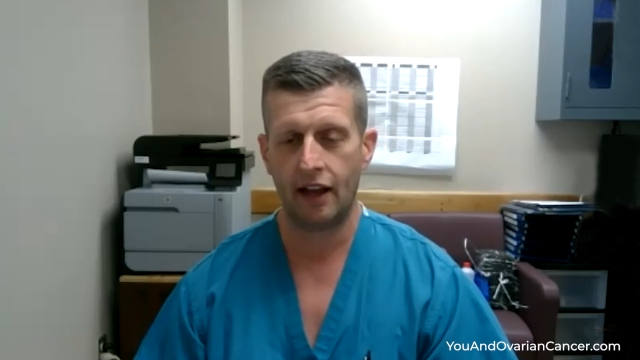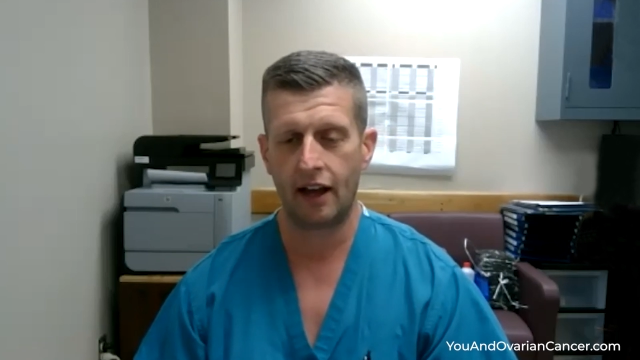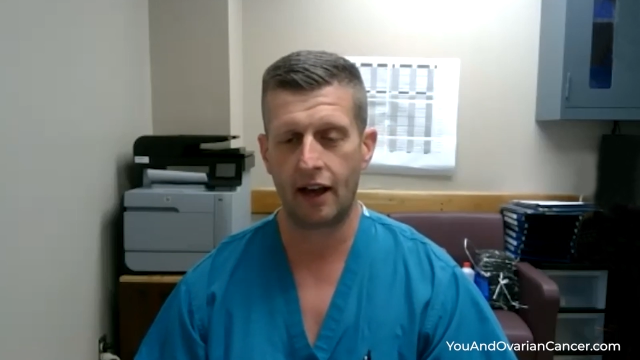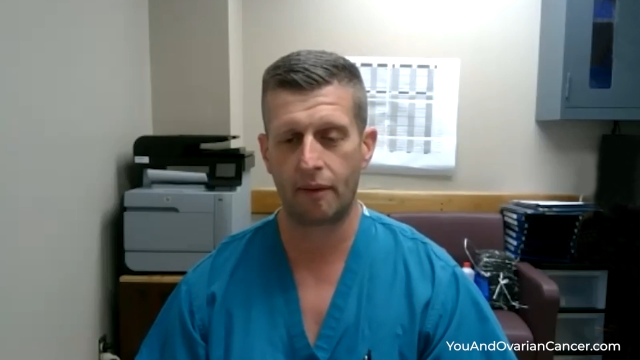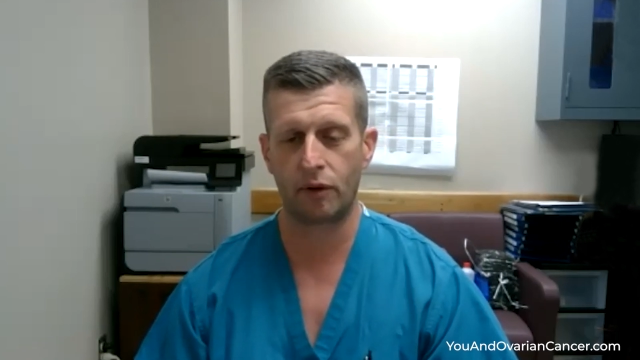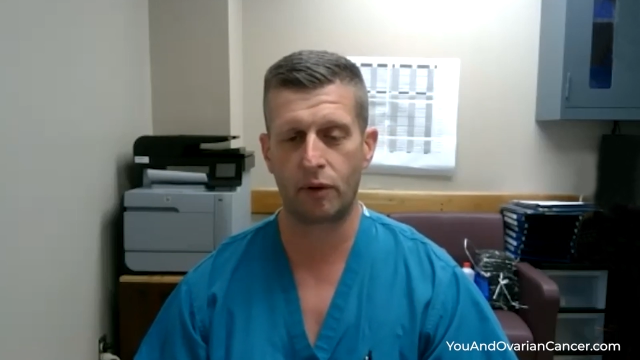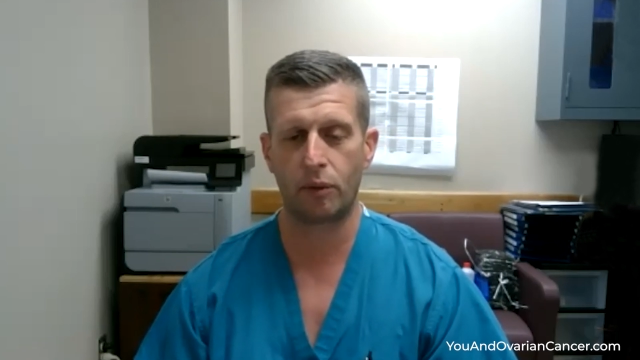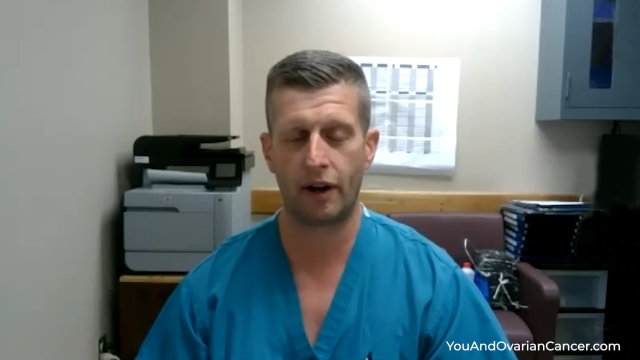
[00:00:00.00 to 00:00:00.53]

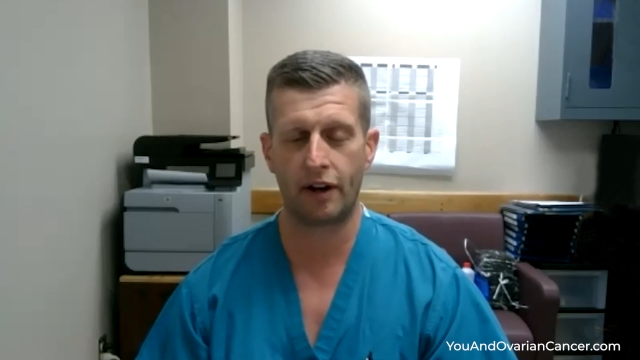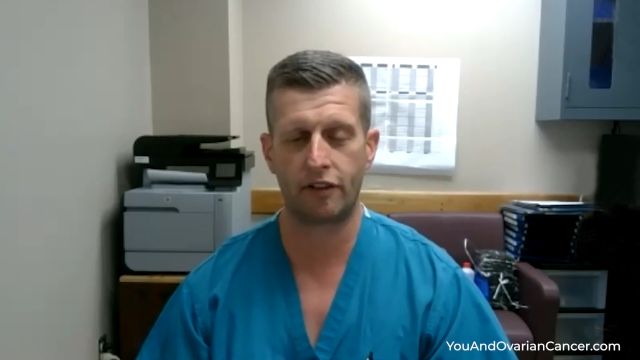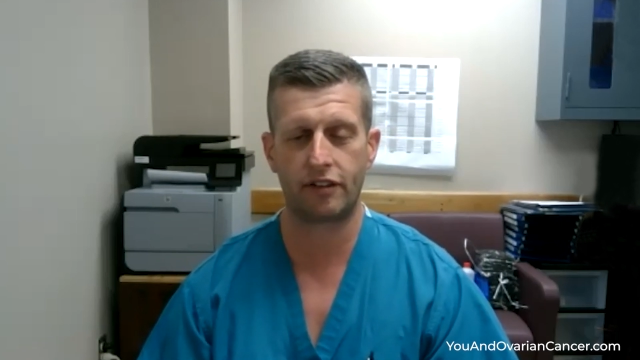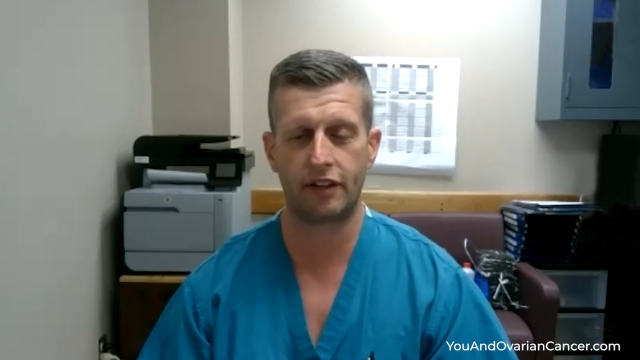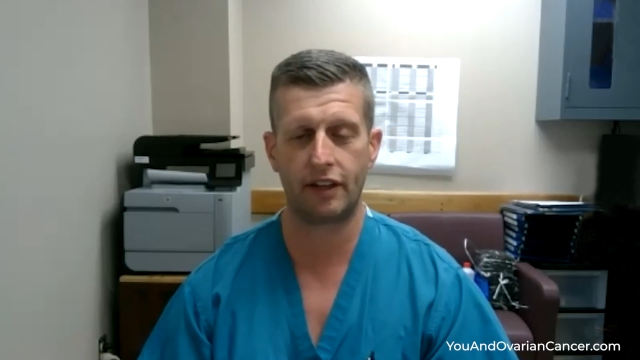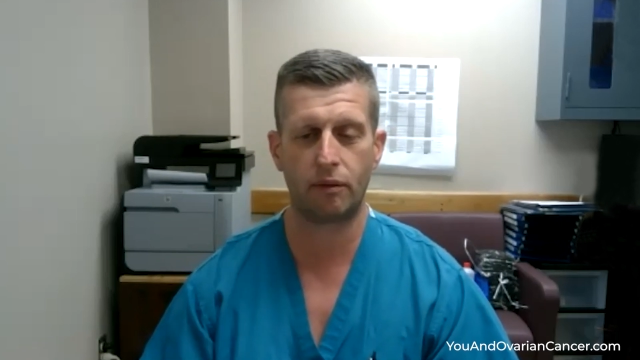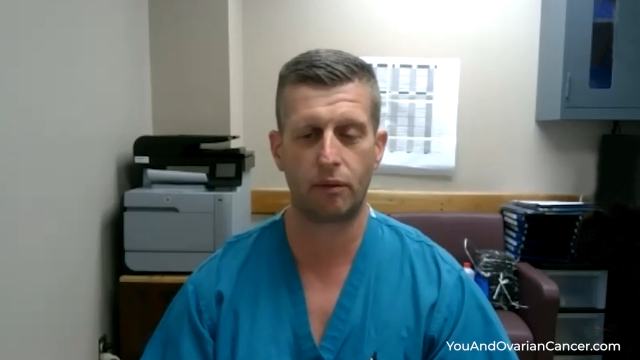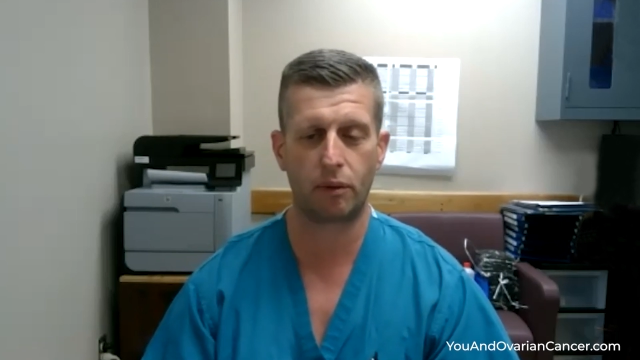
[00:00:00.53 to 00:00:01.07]
We want to
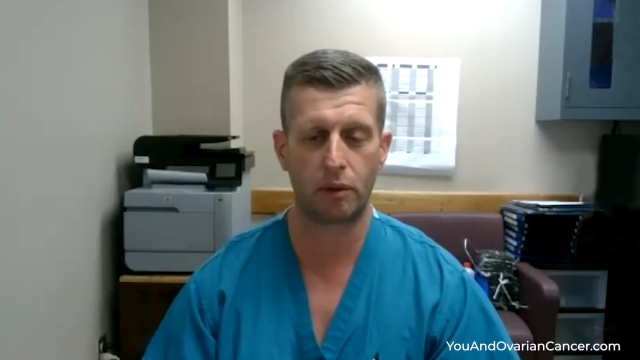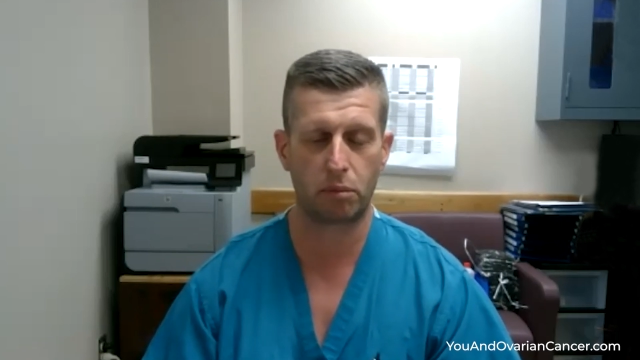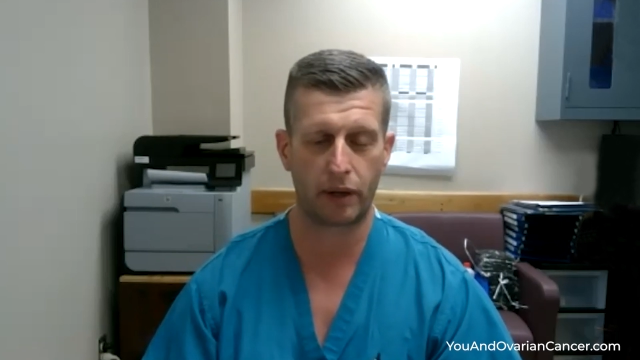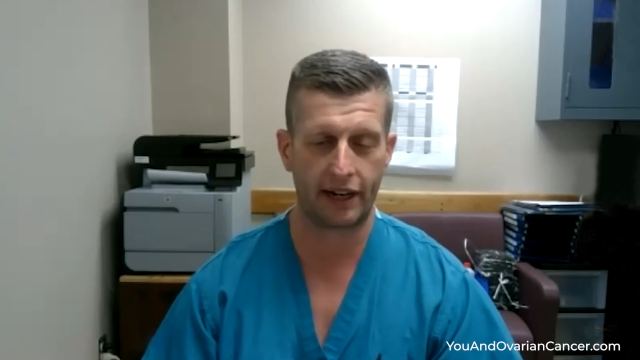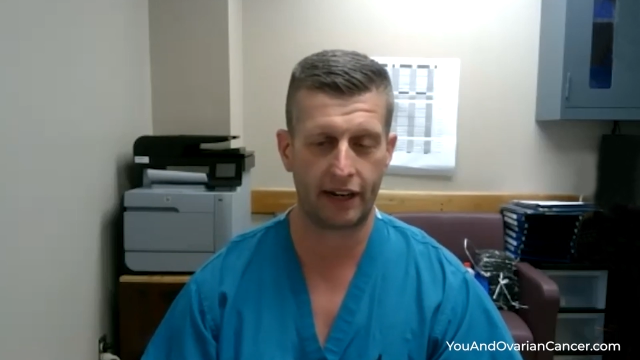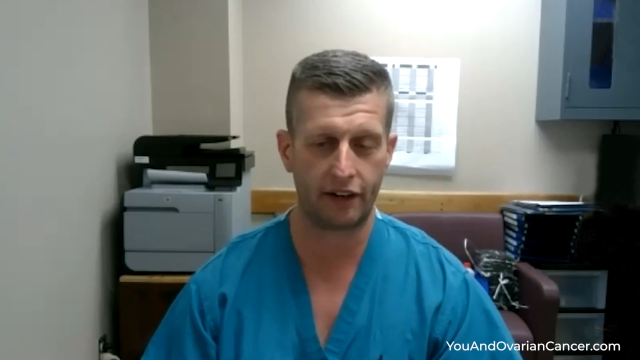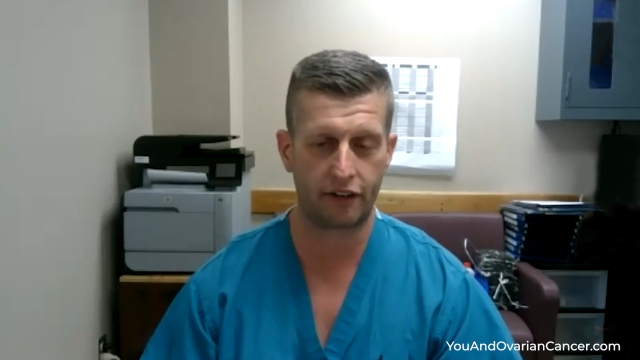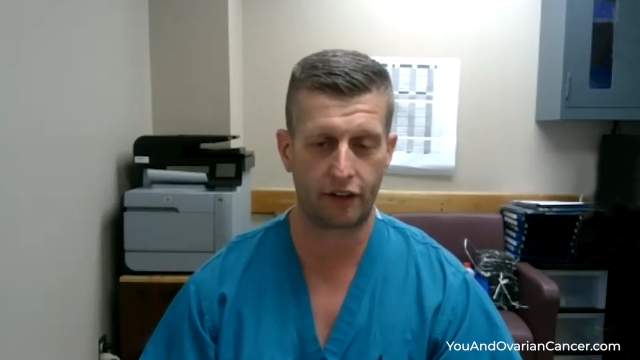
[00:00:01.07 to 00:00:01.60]
see when we
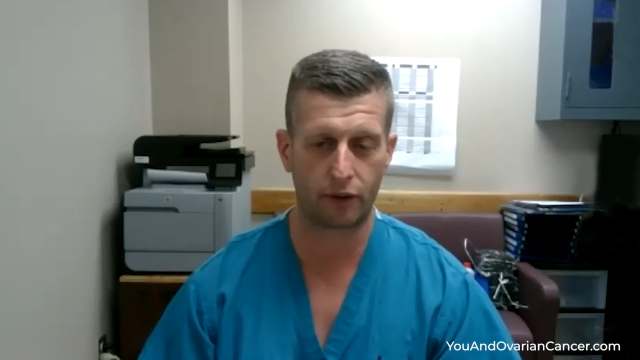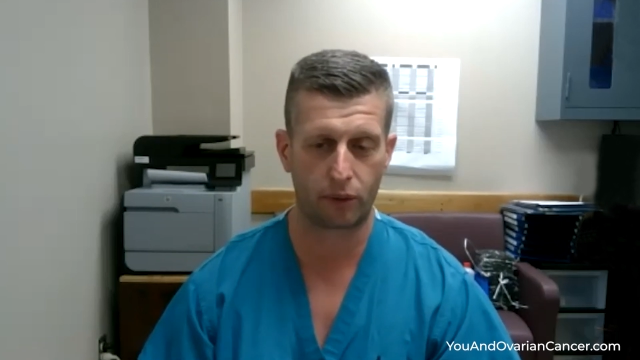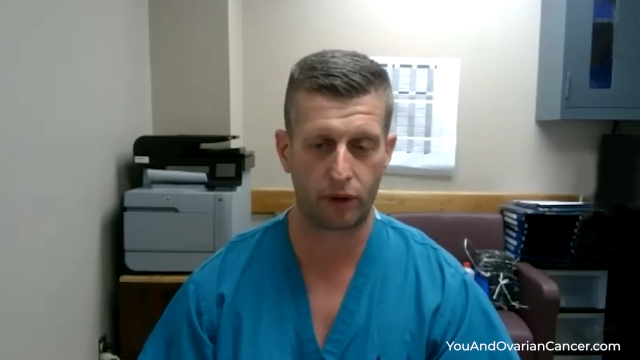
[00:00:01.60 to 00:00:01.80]
bring it into the